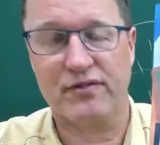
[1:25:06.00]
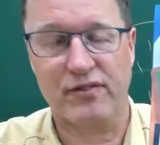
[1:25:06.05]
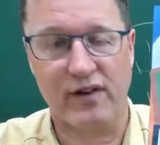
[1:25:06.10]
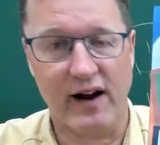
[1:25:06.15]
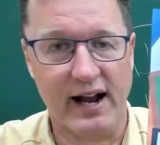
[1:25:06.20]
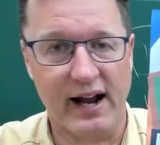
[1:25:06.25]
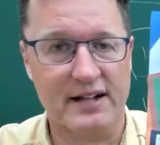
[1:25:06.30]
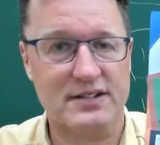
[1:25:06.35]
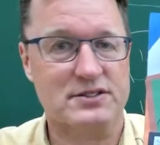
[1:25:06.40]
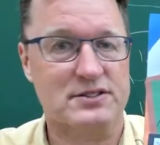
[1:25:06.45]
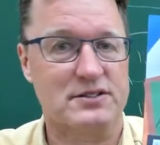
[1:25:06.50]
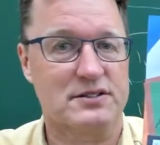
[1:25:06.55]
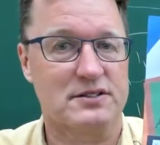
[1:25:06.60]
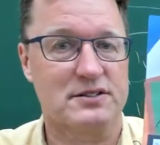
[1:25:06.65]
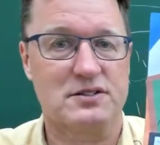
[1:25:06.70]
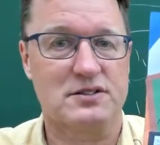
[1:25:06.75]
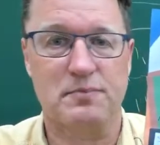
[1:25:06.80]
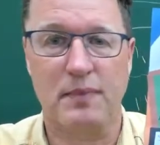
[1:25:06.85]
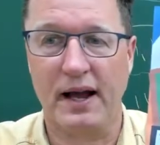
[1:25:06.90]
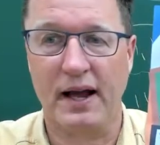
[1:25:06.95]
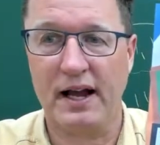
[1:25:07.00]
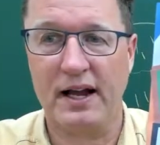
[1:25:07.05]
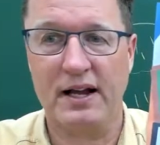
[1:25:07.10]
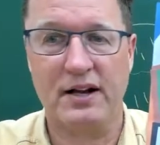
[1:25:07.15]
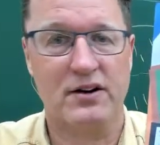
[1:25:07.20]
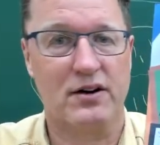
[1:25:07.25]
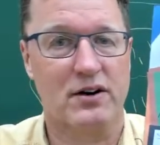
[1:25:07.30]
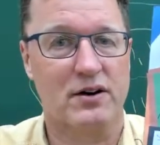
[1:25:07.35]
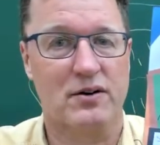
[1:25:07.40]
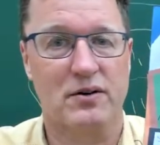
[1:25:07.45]
France or
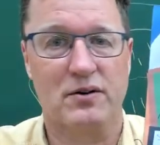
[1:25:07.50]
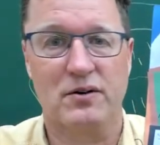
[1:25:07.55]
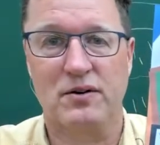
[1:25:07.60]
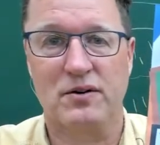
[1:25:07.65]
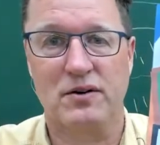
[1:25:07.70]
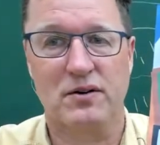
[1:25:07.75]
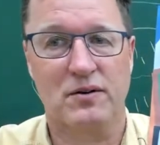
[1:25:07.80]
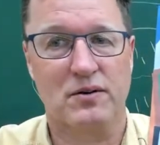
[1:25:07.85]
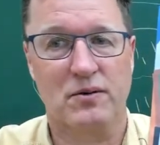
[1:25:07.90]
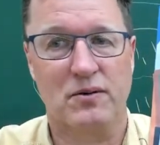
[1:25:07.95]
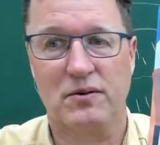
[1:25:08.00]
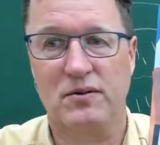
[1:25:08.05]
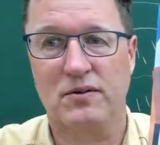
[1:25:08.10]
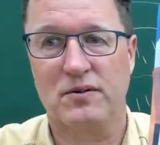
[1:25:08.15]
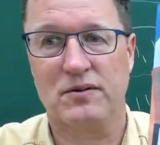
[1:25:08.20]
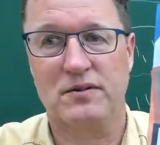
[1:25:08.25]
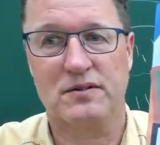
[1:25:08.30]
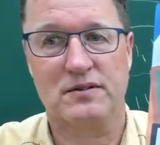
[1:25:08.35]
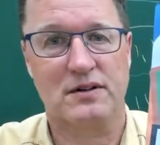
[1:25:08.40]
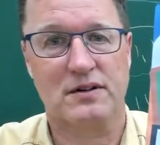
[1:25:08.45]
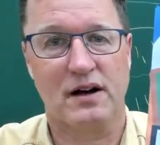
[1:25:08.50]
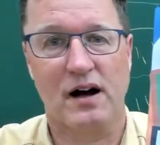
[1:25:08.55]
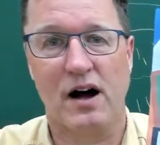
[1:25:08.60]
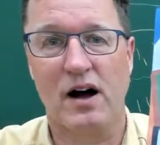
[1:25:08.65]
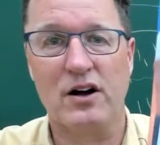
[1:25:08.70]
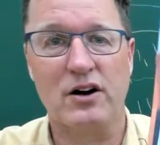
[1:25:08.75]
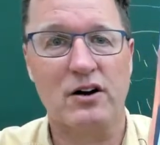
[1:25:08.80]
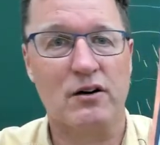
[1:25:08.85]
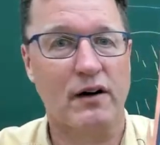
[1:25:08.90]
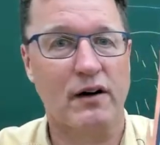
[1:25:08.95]
Spain or
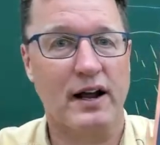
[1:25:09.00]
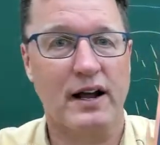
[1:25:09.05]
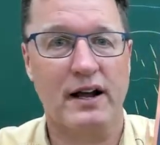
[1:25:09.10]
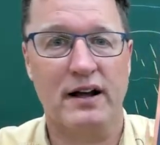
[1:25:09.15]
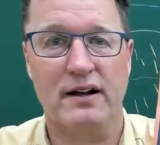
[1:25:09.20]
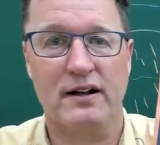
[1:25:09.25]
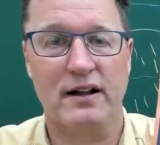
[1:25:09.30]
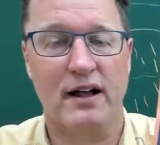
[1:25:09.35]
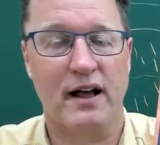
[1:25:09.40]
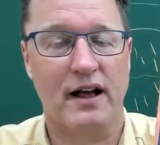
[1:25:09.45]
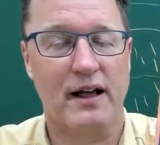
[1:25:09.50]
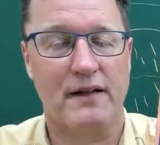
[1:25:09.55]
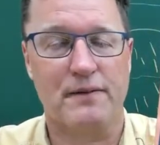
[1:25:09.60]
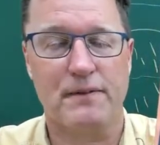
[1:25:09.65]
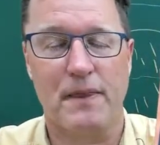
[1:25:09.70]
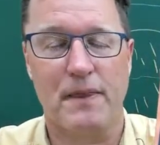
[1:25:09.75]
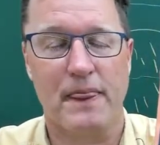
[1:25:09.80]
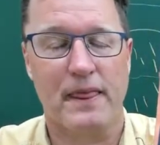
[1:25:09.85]
Hungary, I,